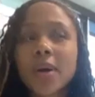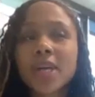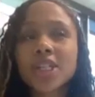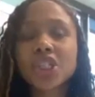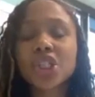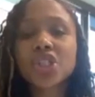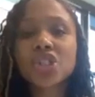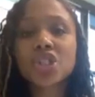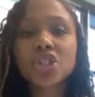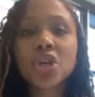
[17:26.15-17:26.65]

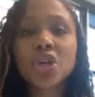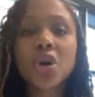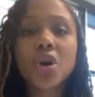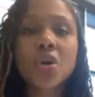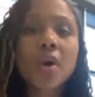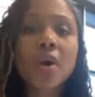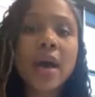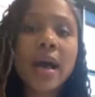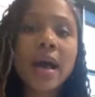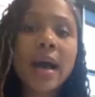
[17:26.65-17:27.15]
So
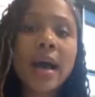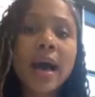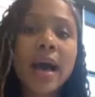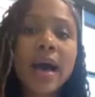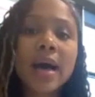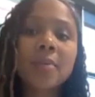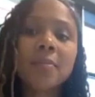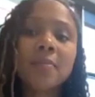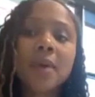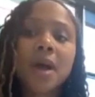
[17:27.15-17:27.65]

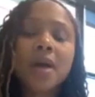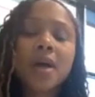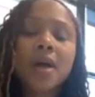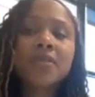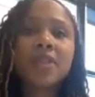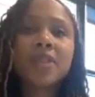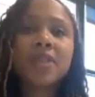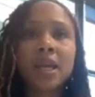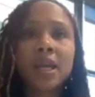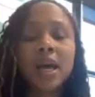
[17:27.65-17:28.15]

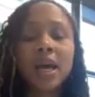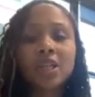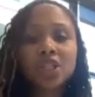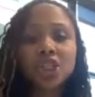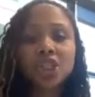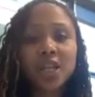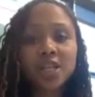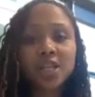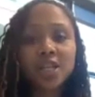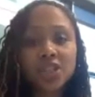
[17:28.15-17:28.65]
the
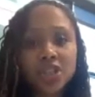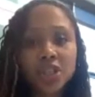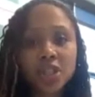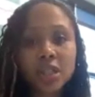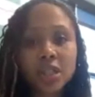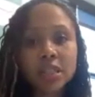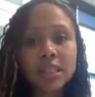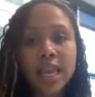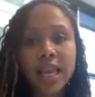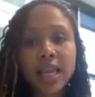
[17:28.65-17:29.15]
adjusters
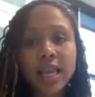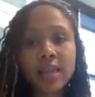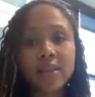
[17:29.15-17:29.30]
and